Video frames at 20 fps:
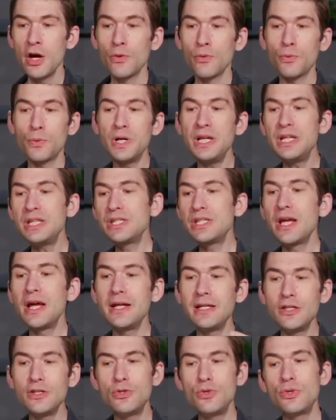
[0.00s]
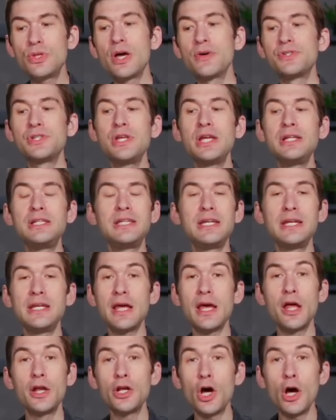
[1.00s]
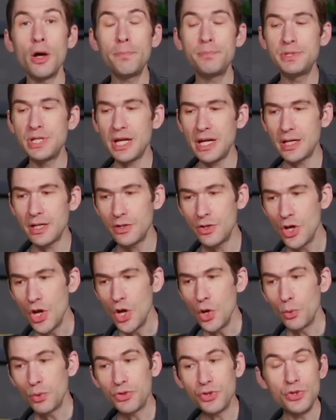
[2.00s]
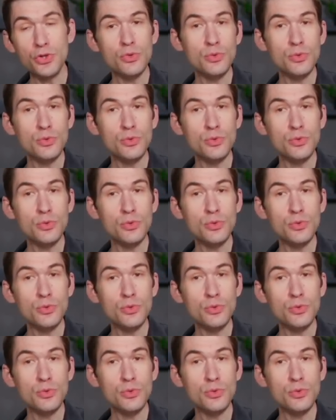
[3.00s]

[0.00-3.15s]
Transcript: Redesigned in two thousand eighteen and updated with